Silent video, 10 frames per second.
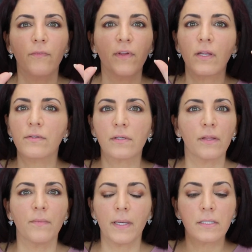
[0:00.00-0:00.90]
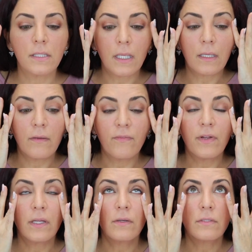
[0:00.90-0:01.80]
fingers are the best thing.
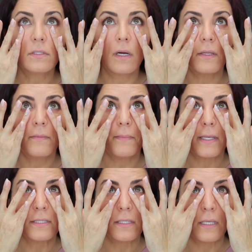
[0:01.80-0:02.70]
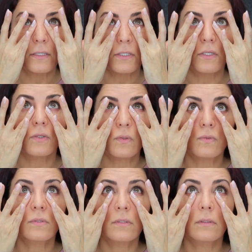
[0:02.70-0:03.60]
Fingers are the best thing to
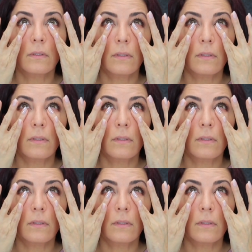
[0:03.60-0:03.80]
use.